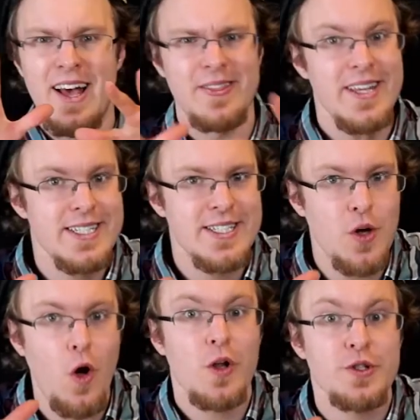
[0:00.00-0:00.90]
This
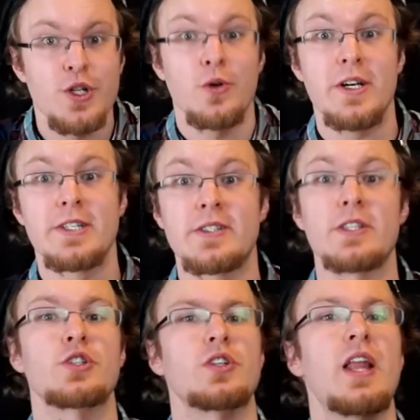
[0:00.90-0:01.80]
also is
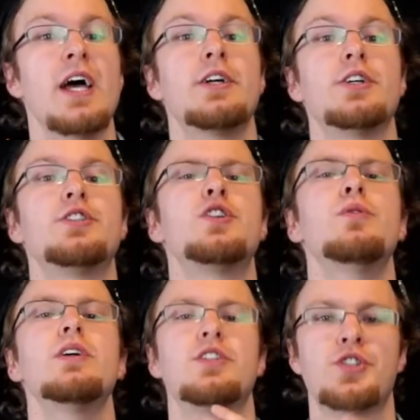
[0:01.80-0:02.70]
the slider
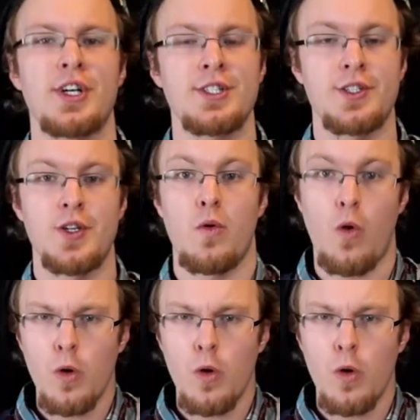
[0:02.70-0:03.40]
to adjust your